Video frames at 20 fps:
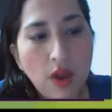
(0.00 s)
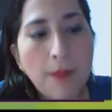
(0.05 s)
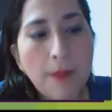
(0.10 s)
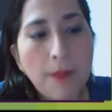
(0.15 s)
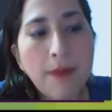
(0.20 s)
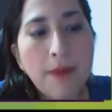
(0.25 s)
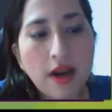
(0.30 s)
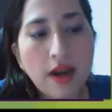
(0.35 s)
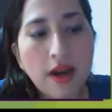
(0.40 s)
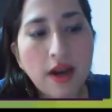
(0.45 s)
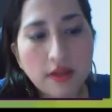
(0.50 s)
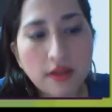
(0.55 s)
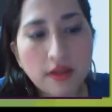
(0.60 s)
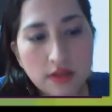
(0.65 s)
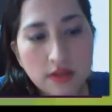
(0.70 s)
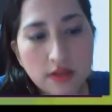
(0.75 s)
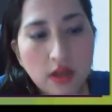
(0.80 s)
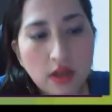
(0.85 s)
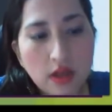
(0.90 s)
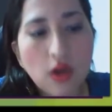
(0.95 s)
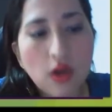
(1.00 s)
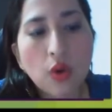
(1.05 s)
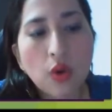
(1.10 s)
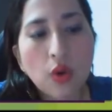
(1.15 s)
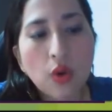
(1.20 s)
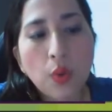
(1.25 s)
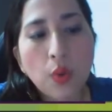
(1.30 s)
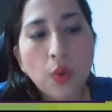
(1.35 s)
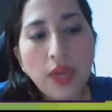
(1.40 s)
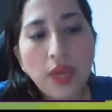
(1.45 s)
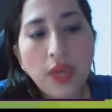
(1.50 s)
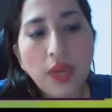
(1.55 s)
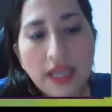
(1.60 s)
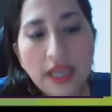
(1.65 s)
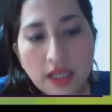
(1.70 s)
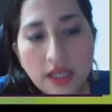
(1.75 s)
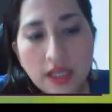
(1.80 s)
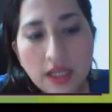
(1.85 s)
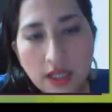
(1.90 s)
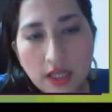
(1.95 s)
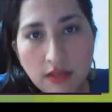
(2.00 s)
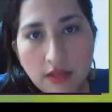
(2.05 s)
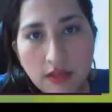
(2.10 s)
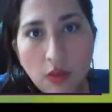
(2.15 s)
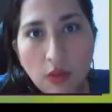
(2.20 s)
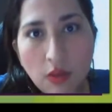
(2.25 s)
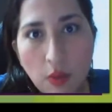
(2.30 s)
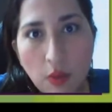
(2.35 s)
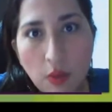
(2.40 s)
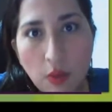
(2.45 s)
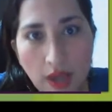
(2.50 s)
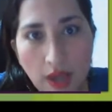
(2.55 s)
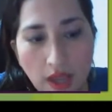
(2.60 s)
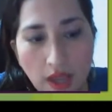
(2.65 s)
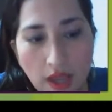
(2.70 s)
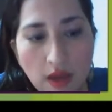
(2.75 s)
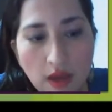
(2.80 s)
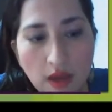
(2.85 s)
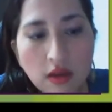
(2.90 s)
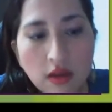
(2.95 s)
but quickly, the way